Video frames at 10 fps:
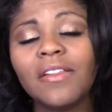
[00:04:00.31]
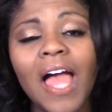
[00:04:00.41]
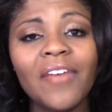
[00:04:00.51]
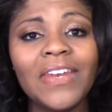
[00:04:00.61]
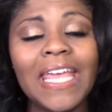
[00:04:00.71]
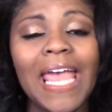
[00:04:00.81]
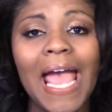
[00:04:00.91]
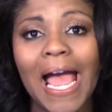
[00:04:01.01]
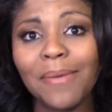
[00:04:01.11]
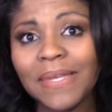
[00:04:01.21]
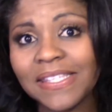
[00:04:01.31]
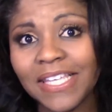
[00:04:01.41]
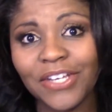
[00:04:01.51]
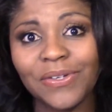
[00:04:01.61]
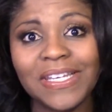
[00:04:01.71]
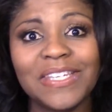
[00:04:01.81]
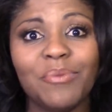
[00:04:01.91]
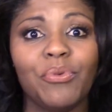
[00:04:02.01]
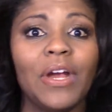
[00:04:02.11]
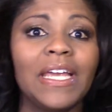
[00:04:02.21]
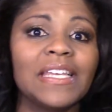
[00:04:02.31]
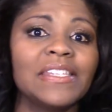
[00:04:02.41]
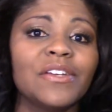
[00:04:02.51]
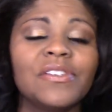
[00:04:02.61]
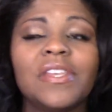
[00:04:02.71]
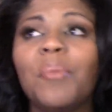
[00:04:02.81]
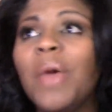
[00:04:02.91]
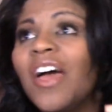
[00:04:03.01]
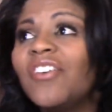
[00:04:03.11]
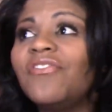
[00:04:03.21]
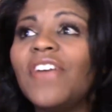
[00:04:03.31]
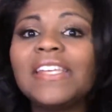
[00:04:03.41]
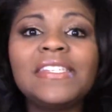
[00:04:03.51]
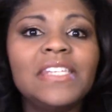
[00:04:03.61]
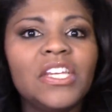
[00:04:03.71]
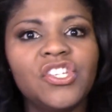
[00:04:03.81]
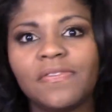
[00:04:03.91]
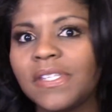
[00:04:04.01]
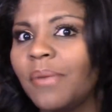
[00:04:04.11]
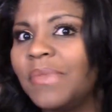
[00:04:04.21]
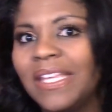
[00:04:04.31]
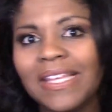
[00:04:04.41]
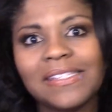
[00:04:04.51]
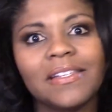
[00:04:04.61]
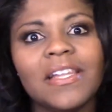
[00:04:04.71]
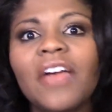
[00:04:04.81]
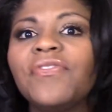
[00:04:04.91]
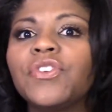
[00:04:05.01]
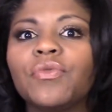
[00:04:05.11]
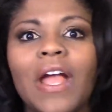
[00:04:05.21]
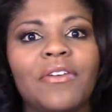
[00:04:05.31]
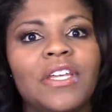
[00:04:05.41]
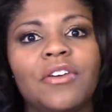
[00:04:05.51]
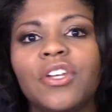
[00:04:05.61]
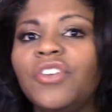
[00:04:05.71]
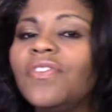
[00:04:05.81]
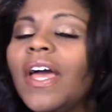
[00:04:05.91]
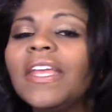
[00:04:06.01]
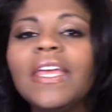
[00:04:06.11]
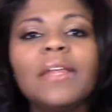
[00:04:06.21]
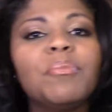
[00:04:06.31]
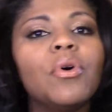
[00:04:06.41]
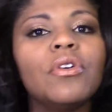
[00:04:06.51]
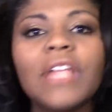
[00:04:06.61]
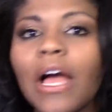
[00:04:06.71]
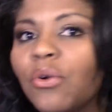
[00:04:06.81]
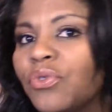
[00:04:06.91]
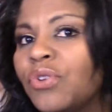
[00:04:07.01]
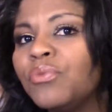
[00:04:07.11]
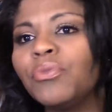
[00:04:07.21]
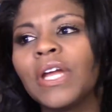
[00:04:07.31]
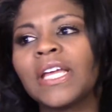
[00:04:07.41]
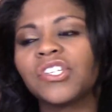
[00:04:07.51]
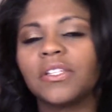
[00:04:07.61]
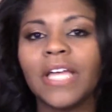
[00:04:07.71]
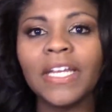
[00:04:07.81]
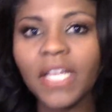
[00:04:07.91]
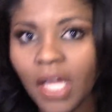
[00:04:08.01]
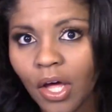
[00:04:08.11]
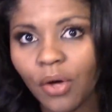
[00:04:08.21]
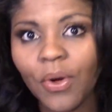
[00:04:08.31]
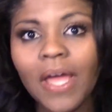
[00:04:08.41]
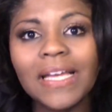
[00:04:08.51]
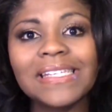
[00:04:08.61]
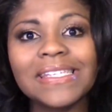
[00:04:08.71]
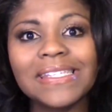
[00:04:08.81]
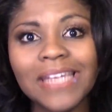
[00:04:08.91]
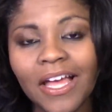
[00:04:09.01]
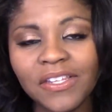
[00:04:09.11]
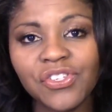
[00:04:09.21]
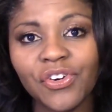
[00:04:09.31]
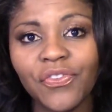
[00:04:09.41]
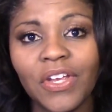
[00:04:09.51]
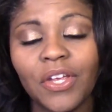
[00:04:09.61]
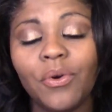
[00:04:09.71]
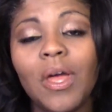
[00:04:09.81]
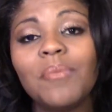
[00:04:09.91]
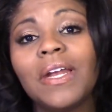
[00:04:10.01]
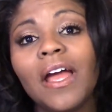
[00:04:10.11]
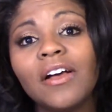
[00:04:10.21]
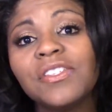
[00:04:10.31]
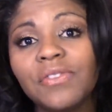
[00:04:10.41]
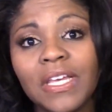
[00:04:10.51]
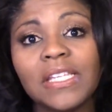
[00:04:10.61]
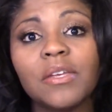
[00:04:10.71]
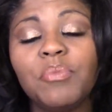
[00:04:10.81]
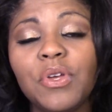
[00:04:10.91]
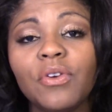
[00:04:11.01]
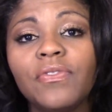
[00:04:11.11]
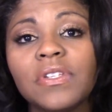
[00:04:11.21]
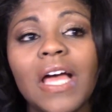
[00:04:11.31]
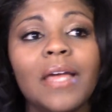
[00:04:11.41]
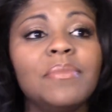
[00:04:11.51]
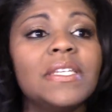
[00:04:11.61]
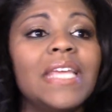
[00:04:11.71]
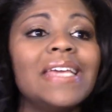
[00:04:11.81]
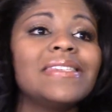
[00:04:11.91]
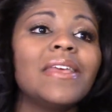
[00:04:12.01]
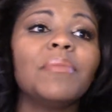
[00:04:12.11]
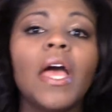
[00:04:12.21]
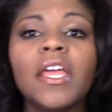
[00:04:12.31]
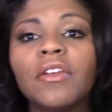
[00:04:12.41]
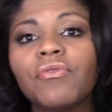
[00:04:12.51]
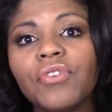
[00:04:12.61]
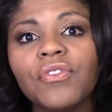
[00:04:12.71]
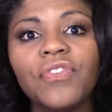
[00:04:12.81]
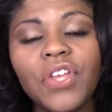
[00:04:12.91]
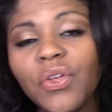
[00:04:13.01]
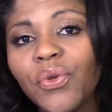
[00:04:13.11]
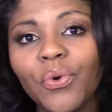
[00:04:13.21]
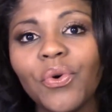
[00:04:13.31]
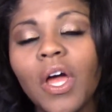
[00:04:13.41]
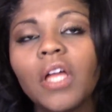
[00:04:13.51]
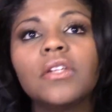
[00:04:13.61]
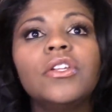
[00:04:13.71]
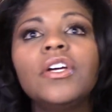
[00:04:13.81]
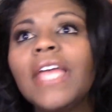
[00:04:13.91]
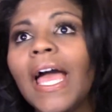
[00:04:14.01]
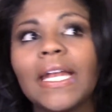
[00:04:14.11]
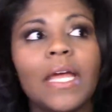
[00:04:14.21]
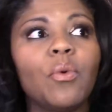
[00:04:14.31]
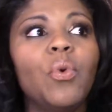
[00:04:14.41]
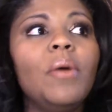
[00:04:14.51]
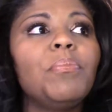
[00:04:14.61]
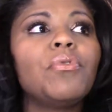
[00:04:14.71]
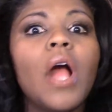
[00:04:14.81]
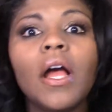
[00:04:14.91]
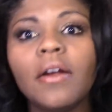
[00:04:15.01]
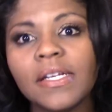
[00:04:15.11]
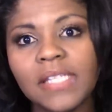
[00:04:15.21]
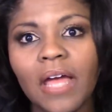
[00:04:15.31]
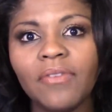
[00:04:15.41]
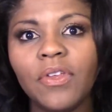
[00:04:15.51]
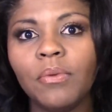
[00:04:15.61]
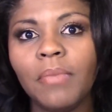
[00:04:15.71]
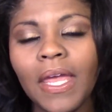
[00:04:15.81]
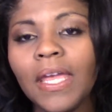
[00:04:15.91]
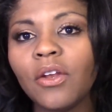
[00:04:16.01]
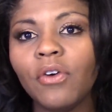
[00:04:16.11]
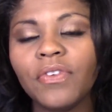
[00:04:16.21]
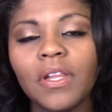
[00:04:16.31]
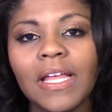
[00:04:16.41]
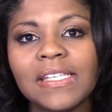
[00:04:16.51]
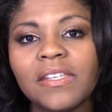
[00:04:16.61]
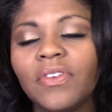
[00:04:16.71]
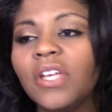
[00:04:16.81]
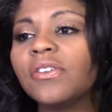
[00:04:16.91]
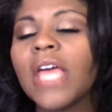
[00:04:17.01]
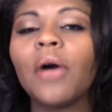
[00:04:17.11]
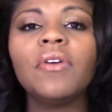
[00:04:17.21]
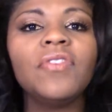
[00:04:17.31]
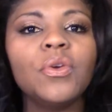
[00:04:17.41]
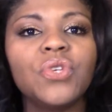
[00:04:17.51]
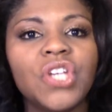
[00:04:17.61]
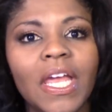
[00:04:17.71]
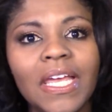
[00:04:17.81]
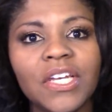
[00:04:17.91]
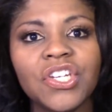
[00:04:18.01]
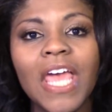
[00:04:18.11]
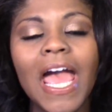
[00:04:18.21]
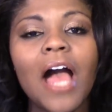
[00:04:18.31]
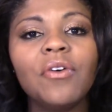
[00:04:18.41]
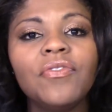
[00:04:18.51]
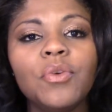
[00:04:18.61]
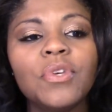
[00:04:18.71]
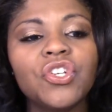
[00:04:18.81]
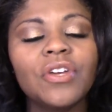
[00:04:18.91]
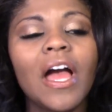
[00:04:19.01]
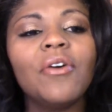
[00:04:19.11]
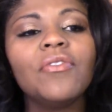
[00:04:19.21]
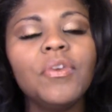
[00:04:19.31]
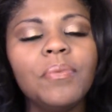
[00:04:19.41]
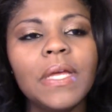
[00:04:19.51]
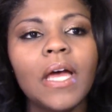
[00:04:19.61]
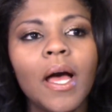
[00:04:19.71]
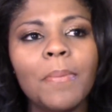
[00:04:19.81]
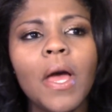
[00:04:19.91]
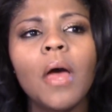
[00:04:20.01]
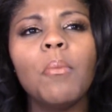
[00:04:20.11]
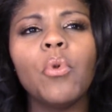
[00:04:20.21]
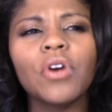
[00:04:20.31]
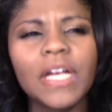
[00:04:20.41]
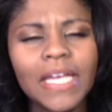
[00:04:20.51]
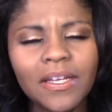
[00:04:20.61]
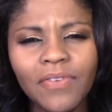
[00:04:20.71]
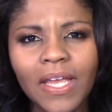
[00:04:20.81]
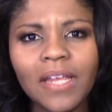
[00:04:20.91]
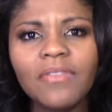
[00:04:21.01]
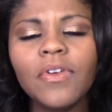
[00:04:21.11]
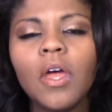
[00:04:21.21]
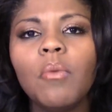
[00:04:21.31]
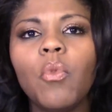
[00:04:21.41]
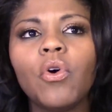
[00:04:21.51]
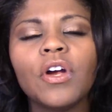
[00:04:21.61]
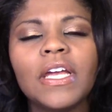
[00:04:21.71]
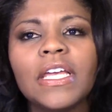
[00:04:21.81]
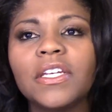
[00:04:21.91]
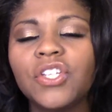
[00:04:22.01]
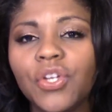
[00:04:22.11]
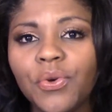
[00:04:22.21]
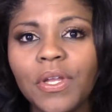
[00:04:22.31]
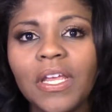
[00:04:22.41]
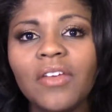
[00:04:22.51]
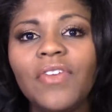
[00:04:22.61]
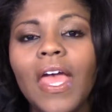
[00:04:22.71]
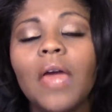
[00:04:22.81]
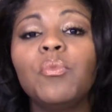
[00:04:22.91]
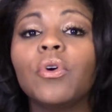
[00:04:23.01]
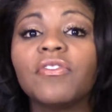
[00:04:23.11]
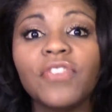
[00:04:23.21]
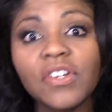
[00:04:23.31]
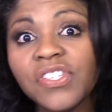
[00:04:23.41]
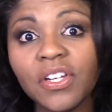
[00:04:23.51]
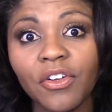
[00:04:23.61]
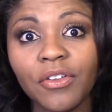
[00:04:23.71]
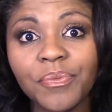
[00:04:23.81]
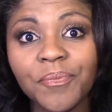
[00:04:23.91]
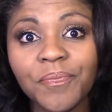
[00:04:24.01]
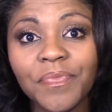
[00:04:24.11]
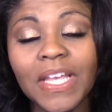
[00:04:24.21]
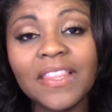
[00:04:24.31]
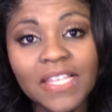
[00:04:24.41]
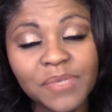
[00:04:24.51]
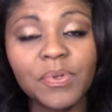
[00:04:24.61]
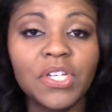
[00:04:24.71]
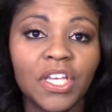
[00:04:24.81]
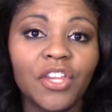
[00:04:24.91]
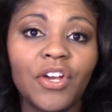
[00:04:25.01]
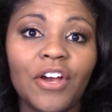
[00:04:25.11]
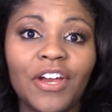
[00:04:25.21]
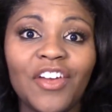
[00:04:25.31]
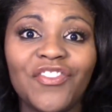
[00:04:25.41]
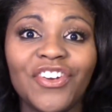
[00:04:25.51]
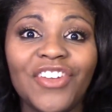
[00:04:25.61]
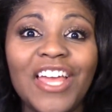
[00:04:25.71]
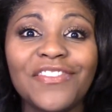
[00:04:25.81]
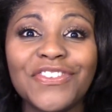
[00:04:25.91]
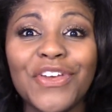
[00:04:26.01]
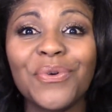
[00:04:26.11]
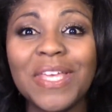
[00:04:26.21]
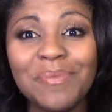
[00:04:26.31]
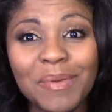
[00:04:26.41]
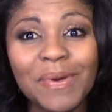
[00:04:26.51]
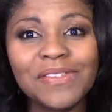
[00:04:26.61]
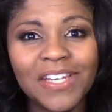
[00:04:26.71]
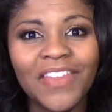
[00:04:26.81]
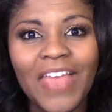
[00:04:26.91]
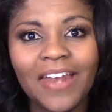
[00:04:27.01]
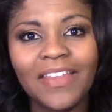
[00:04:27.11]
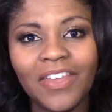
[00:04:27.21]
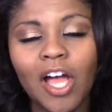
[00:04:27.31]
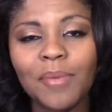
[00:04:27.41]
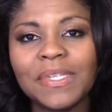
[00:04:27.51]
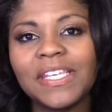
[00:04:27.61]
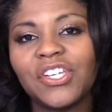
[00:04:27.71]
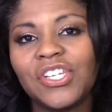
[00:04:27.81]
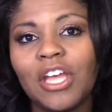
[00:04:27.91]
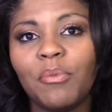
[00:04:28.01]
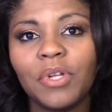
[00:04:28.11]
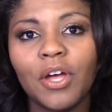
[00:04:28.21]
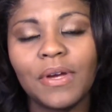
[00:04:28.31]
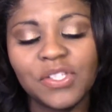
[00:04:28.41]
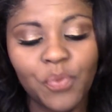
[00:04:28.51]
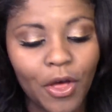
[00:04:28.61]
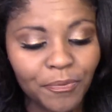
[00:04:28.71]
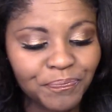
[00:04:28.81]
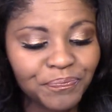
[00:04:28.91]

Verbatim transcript: have any habits that you need to break? Is there some vestige of something that's left around here, and you've got to get it pulled out, root and branch, let it go, because it's not serving you. But I also think it's a beautiful time to take some kind of review. Look at it. What progress have you made over the last seven years? How have you changed? How have you matured? How have you become more innovative, more intuitive, and more versatile in this particular area of your life? So keep me posted on that in the comment section down below as well.